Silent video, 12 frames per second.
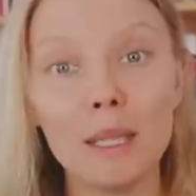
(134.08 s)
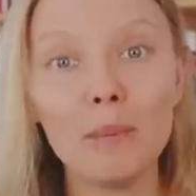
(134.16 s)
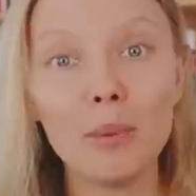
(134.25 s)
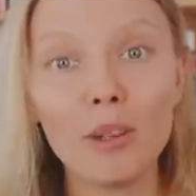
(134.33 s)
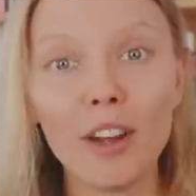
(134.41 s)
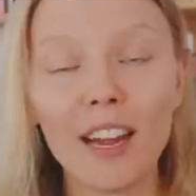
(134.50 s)

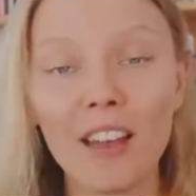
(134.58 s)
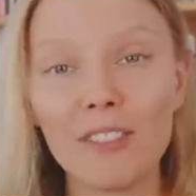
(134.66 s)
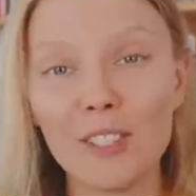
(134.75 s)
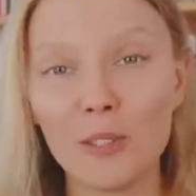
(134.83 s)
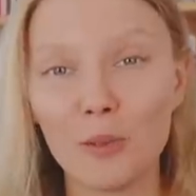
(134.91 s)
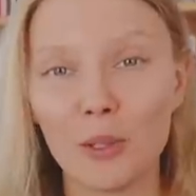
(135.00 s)
people are
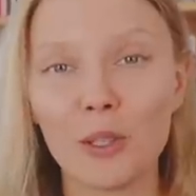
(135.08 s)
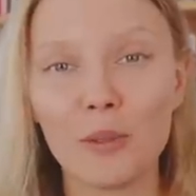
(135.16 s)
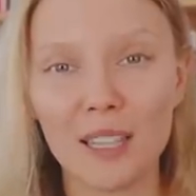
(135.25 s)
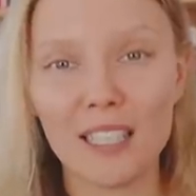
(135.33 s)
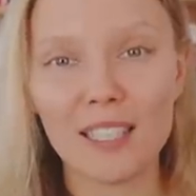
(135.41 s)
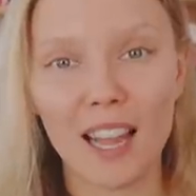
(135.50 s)
having to work
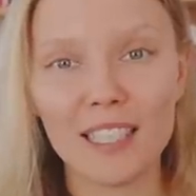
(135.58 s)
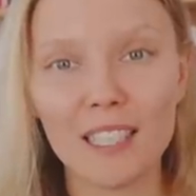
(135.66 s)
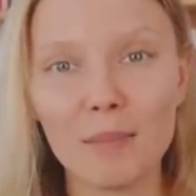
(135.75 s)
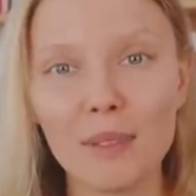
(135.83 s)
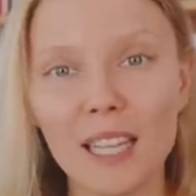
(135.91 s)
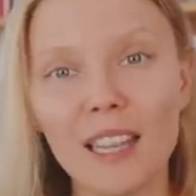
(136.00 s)
with these
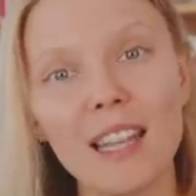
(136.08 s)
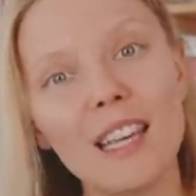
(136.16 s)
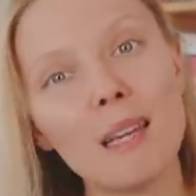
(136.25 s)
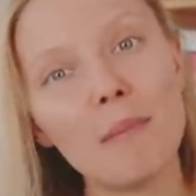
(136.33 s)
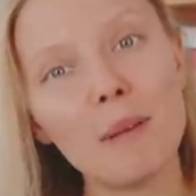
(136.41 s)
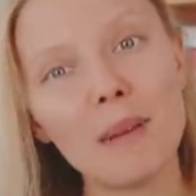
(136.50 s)
items, and they
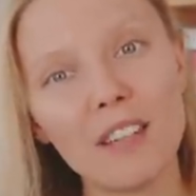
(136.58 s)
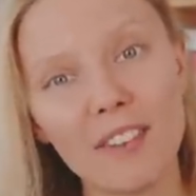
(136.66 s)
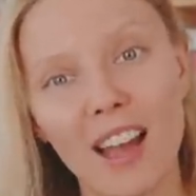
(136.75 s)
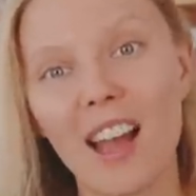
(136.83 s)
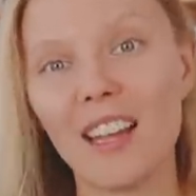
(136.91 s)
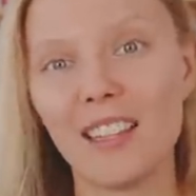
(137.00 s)
can be made of
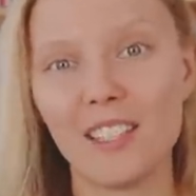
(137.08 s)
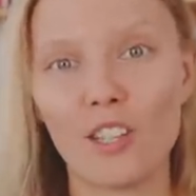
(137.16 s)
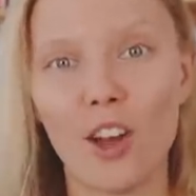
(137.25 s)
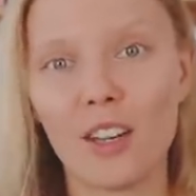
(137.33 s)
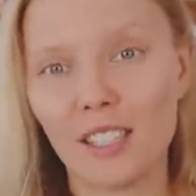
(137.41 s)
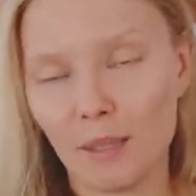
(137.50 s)
highly
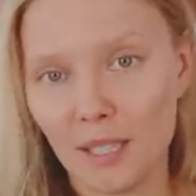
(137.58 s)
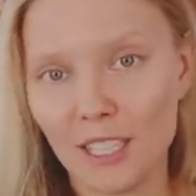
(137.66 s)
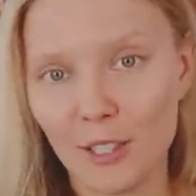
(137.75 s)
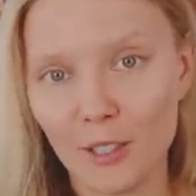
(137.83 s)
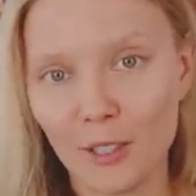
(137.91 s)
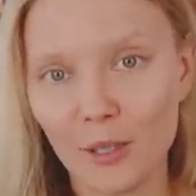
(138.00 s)
toxic
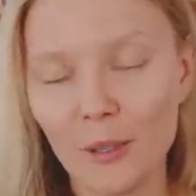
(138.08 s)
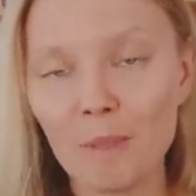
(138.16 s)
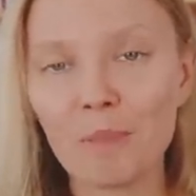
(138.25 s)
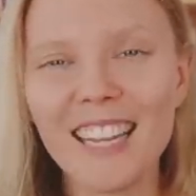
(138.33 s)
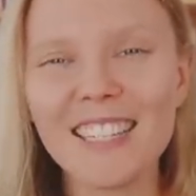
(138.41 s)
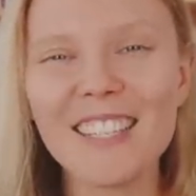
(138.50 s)
material.
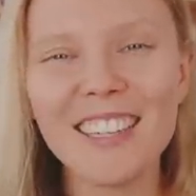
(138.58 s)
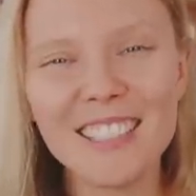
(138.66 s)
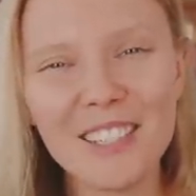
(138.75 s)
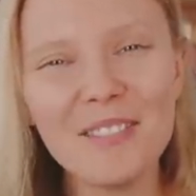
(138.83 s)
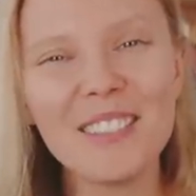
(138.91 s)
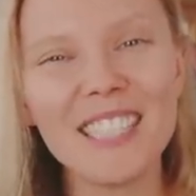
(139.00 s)
So I
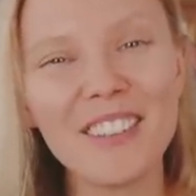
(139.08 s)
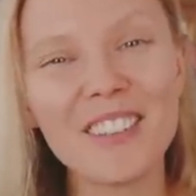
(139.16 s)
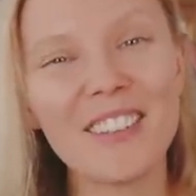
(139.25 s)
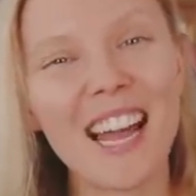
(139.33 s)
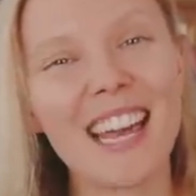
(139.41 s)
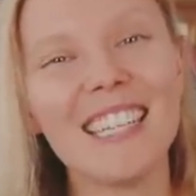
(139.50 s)
don't believe
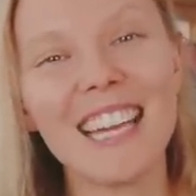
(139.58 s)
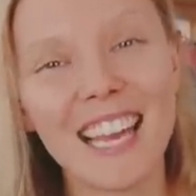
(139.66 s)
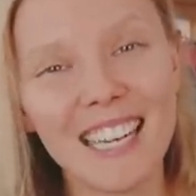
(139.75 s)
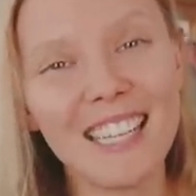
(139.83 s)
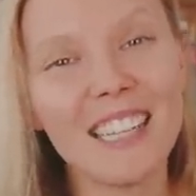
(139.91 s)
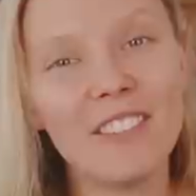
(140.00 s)
they're adding
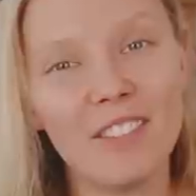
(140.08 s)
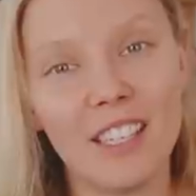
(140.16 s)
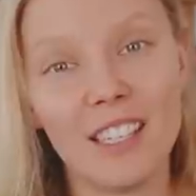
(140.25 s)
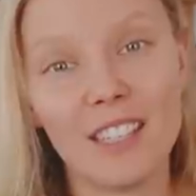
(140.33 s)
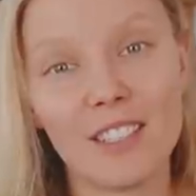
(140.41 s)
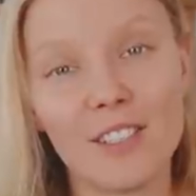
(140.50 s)
any
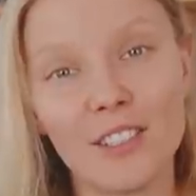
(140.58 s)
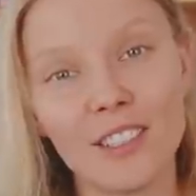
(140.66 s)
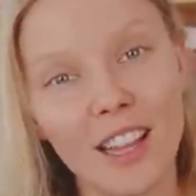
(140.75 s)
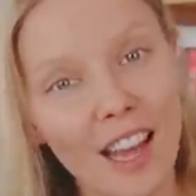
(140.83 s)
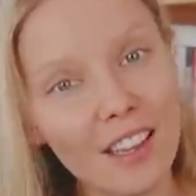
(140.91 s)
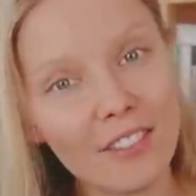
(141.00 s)
convenience to
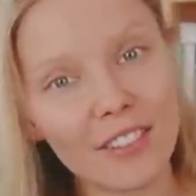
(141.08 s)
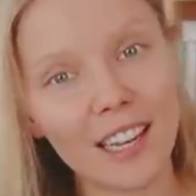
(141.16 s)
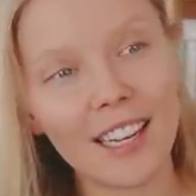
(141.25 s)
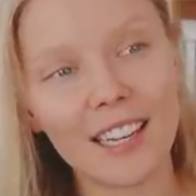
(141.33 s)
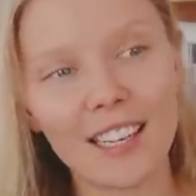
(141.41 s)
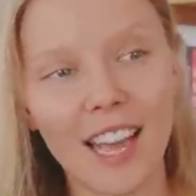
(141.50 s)
your life,
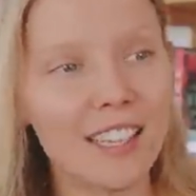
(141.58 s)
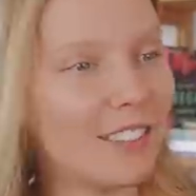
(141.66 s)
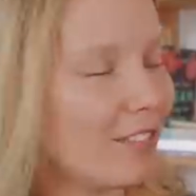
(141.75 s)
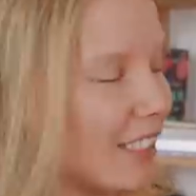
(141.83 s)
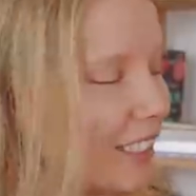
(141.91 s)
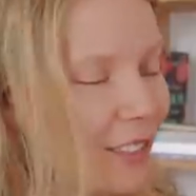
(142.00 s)
and I
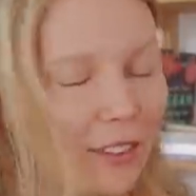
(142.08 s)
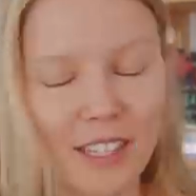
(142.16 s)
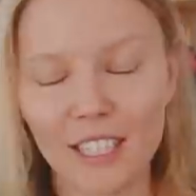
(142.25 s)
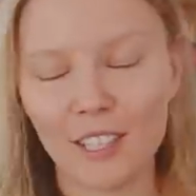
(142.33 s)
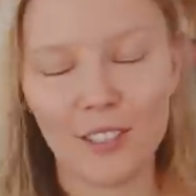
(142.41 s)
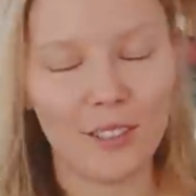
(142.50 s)
really don't
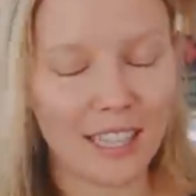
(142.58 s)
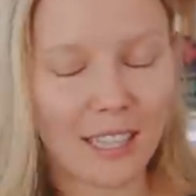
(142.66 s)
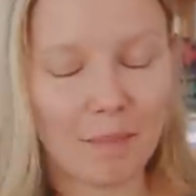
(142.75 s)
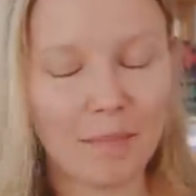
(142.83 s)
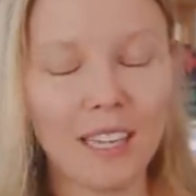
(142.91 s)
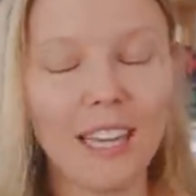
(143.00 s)
think you need them.